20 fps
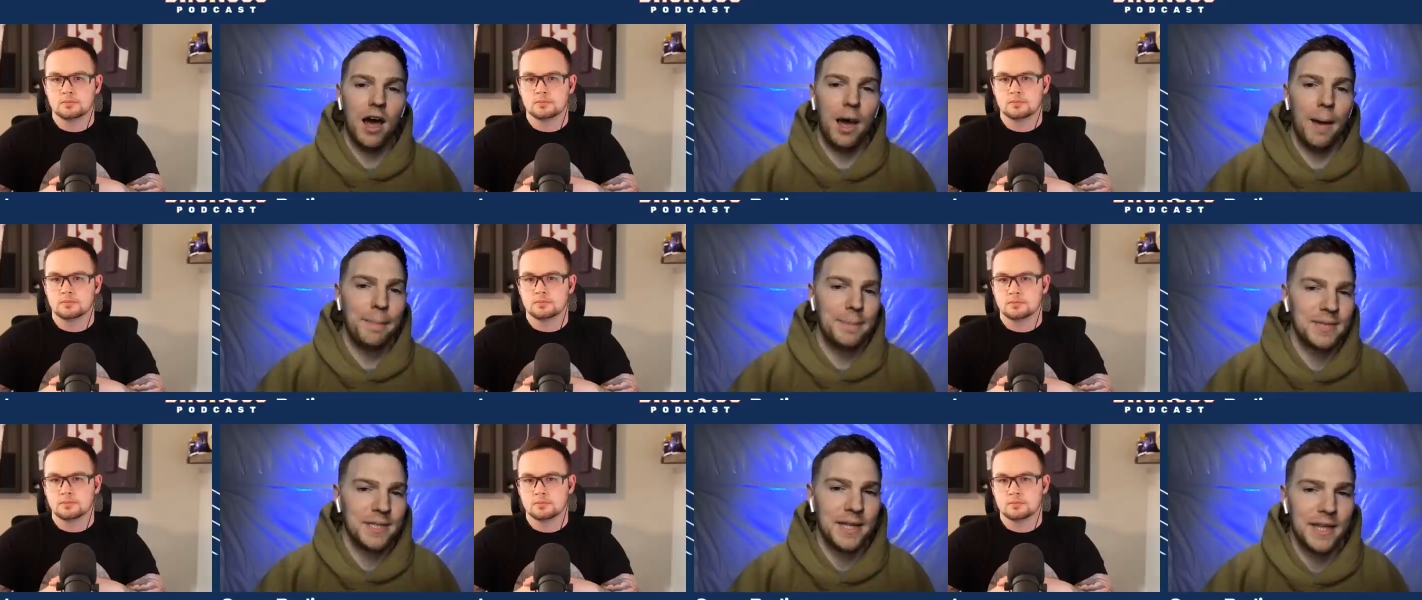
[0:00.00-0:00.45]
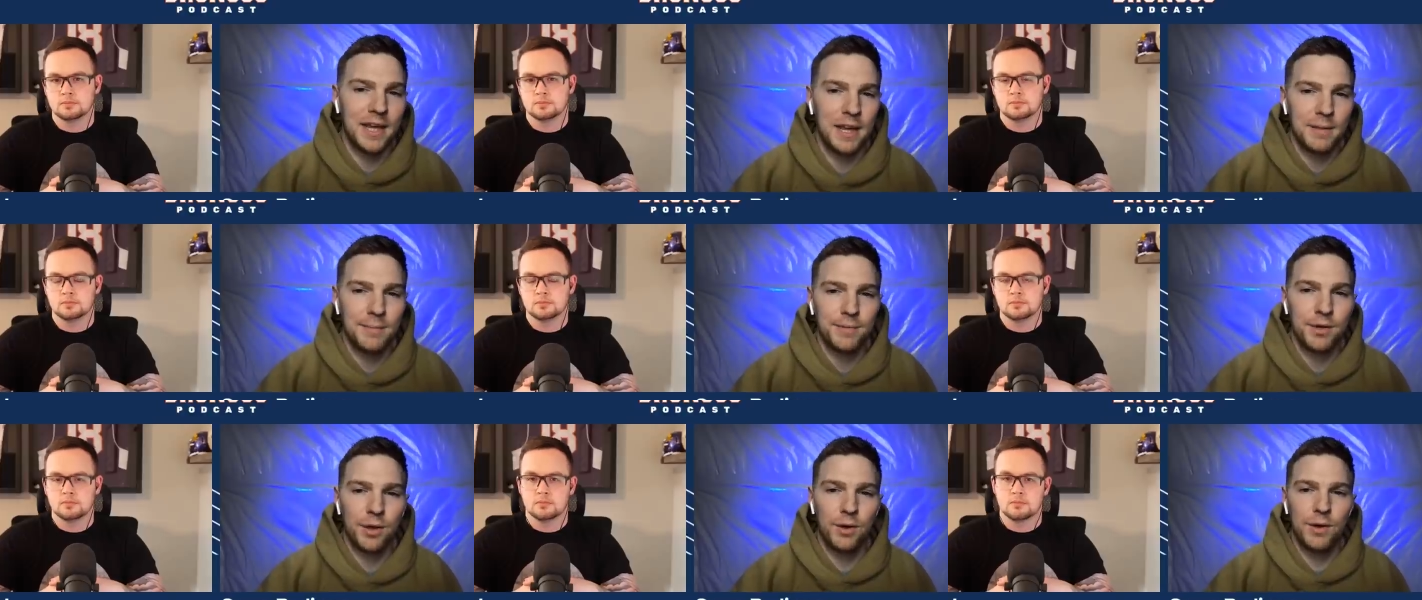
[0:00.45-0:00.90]
Speaker 1: up to
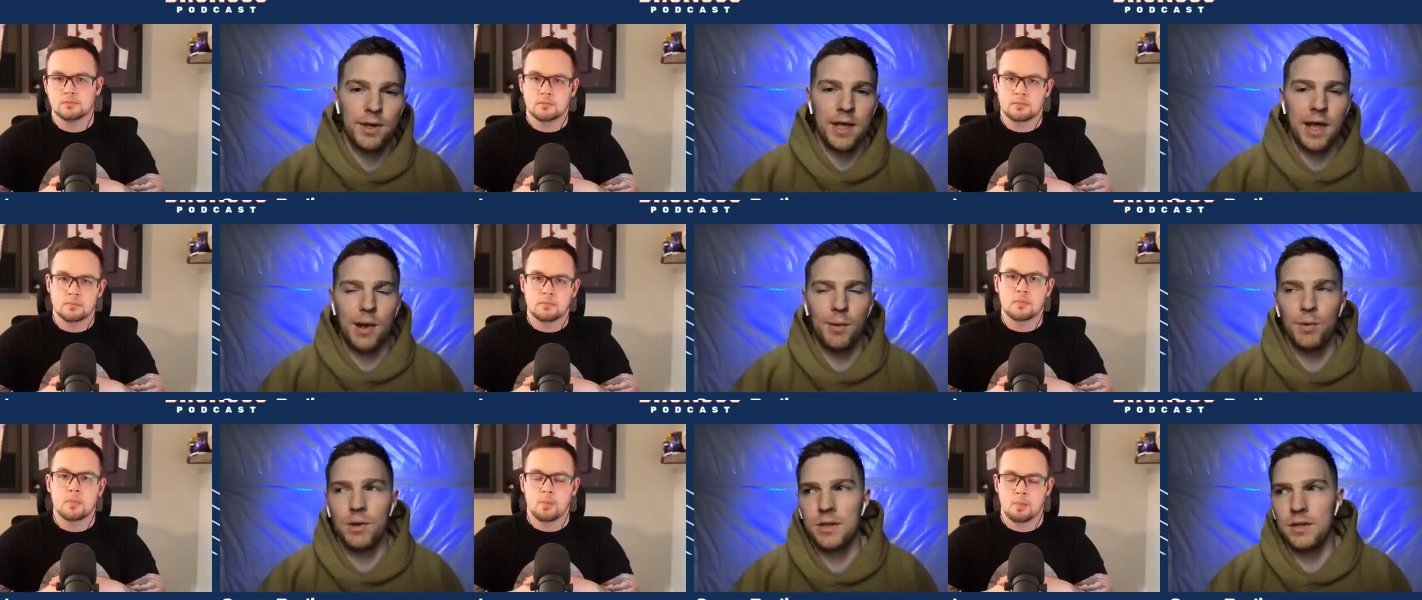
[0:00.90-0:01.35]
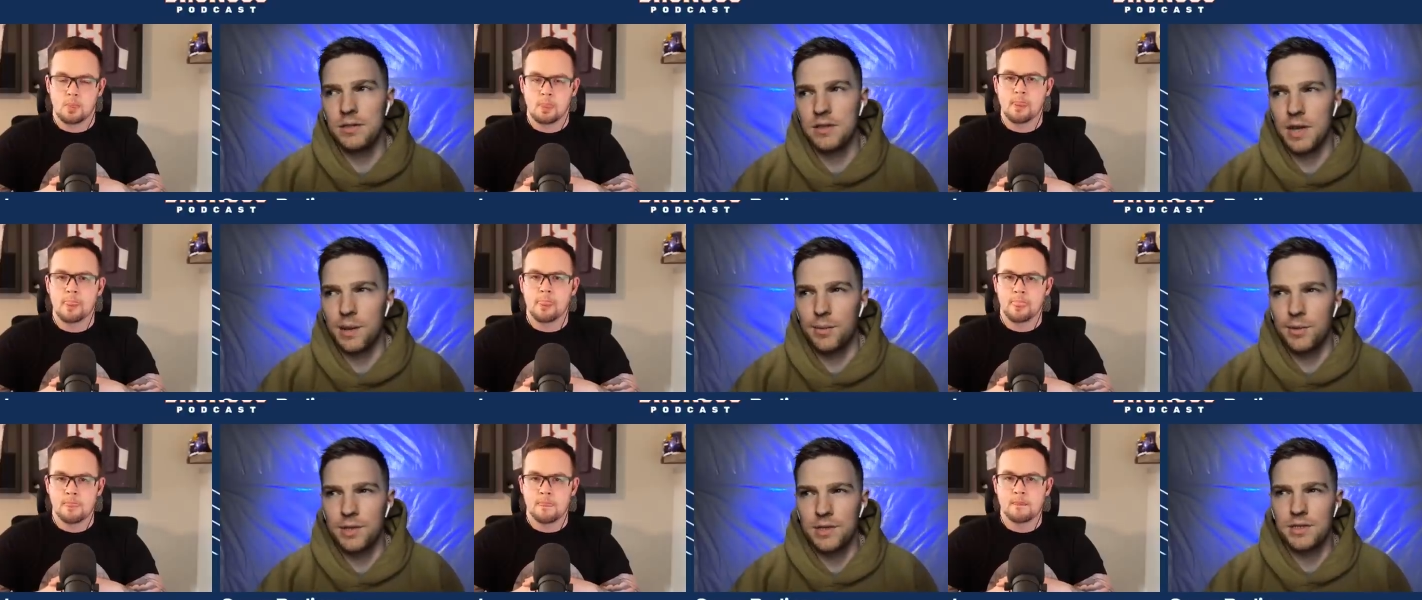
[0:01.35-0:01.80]
get him, Cody. I wouldn't
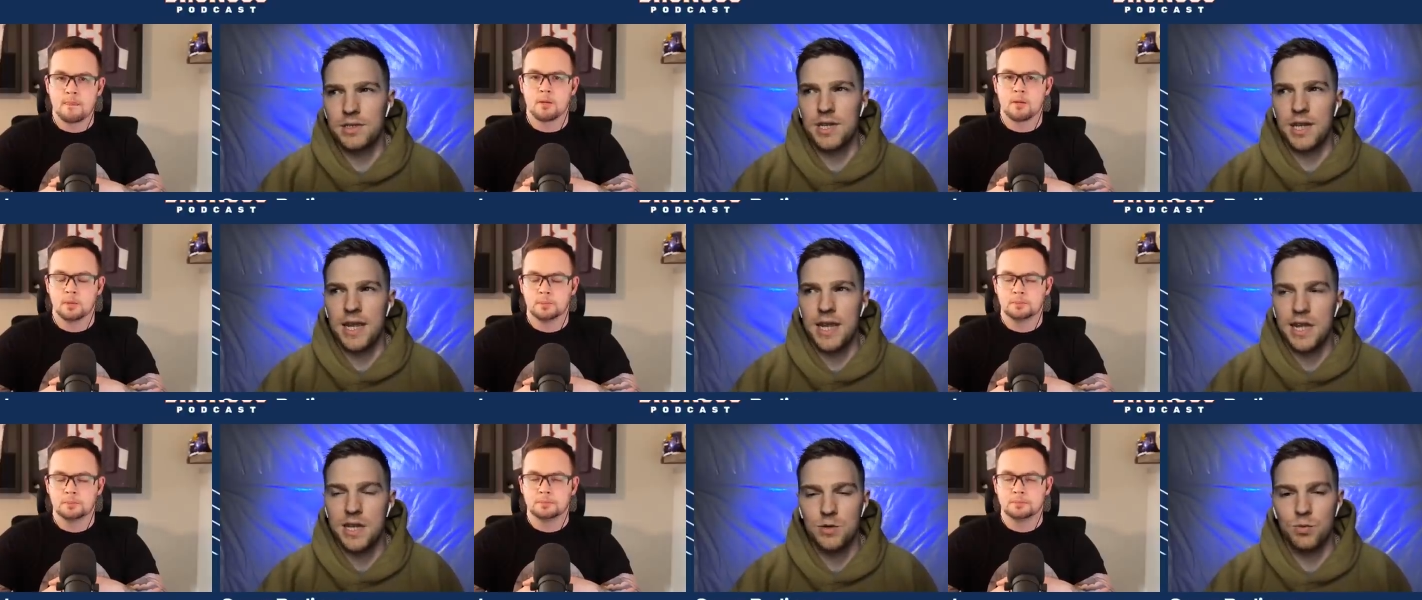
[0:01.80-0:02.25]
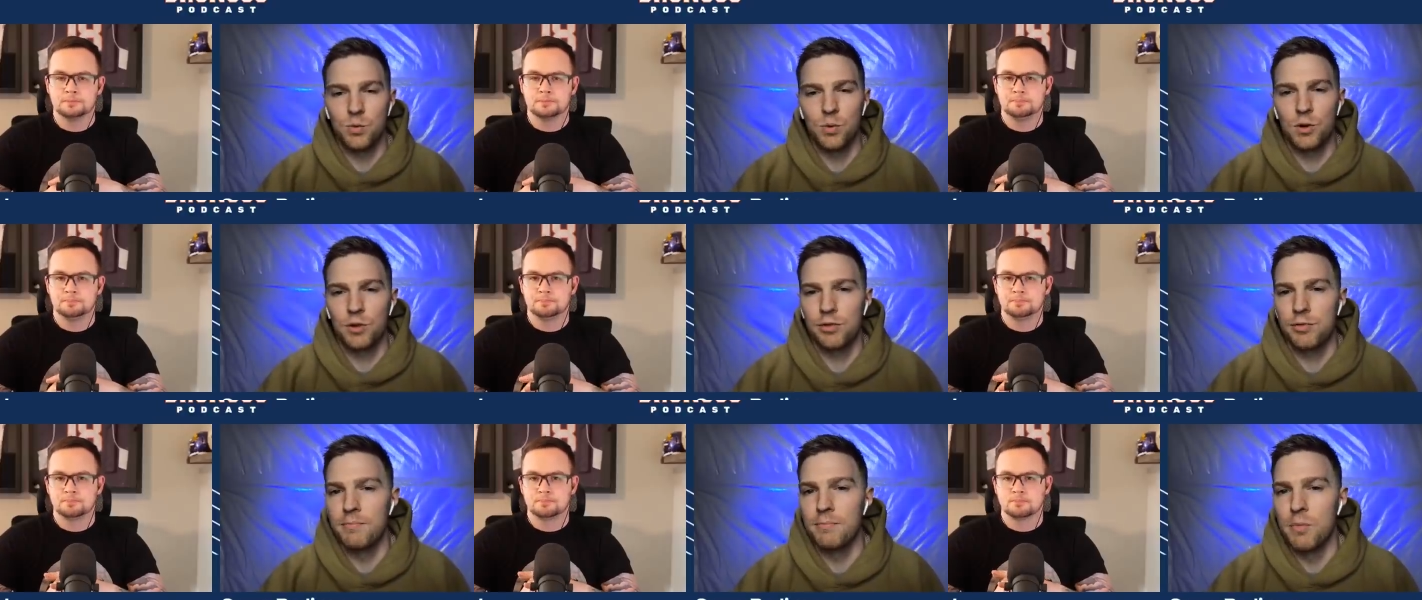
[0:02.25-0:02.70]
I wouldn't say he's
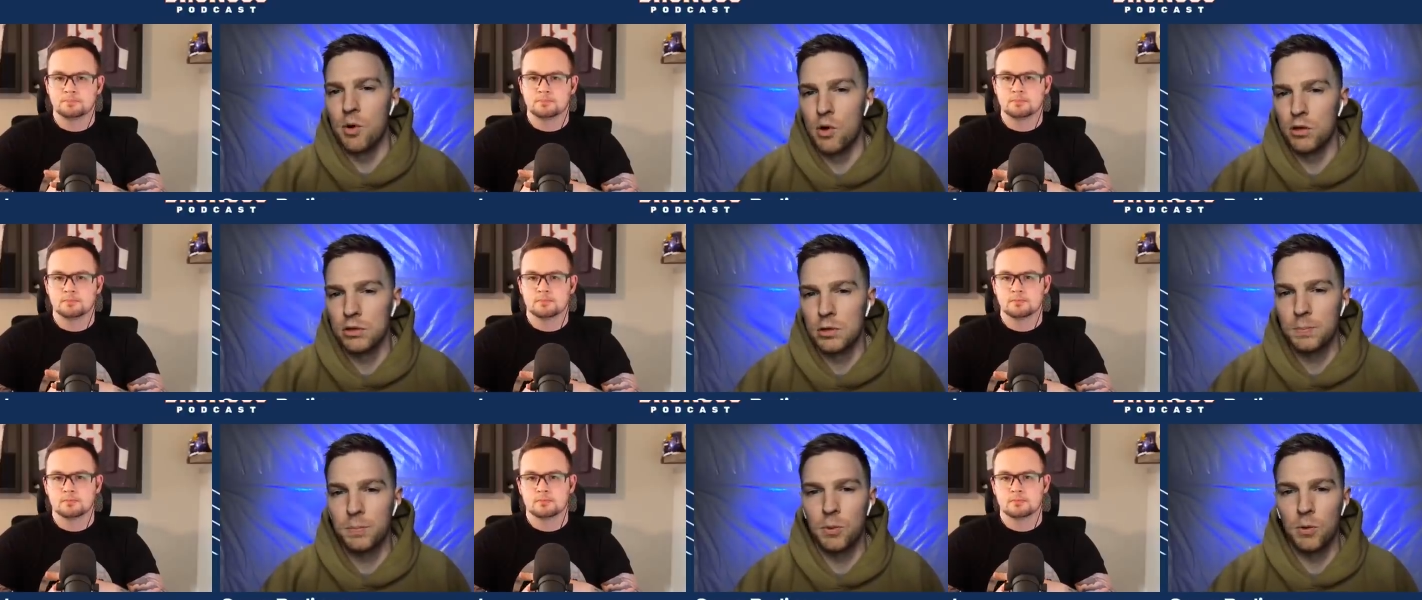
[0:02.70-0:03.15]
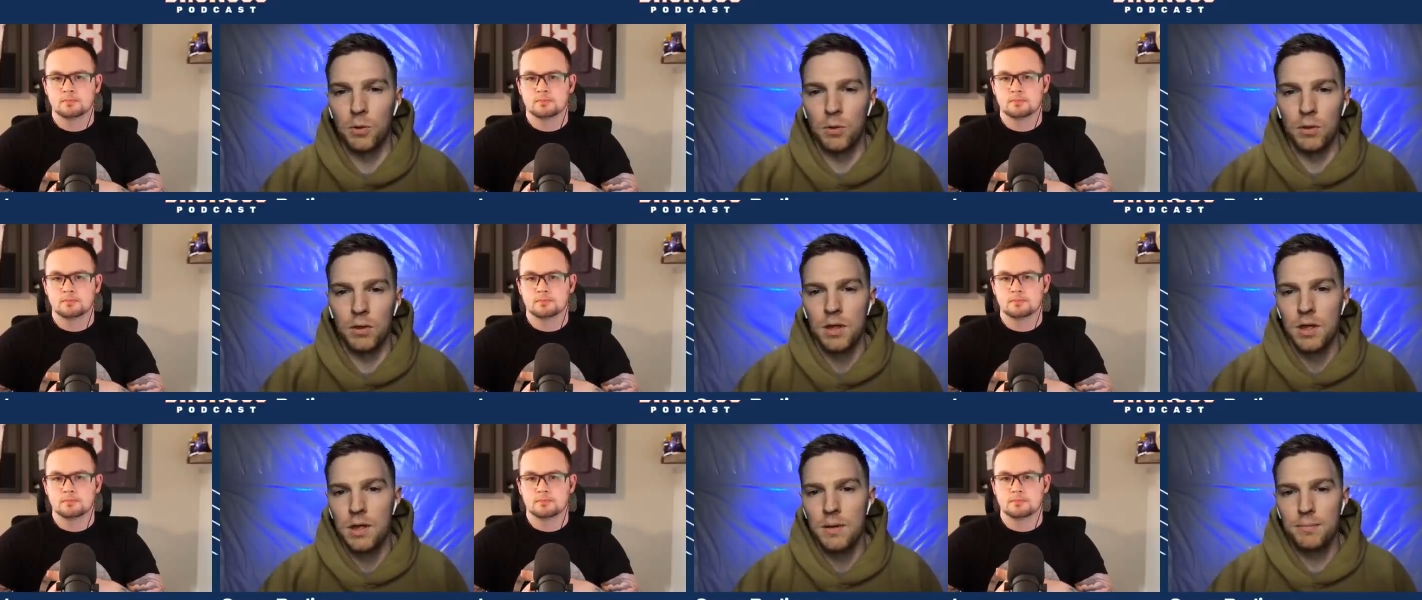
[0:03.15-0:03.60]
worth
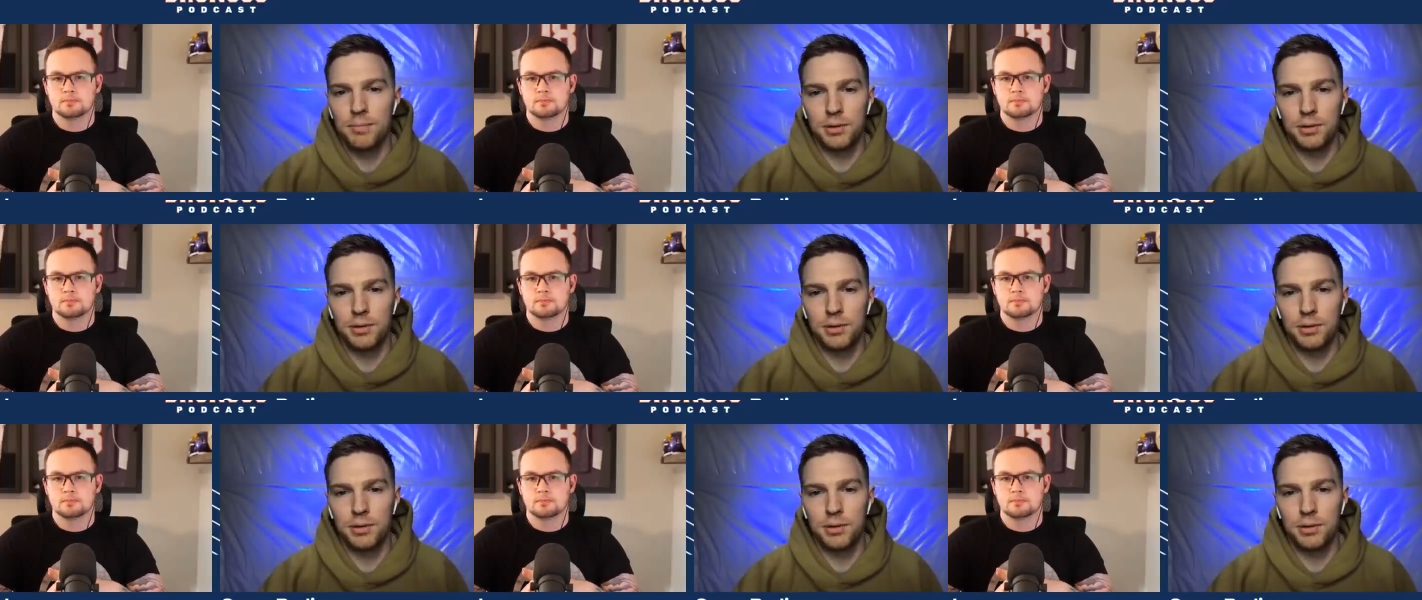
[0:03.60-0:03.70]
multiple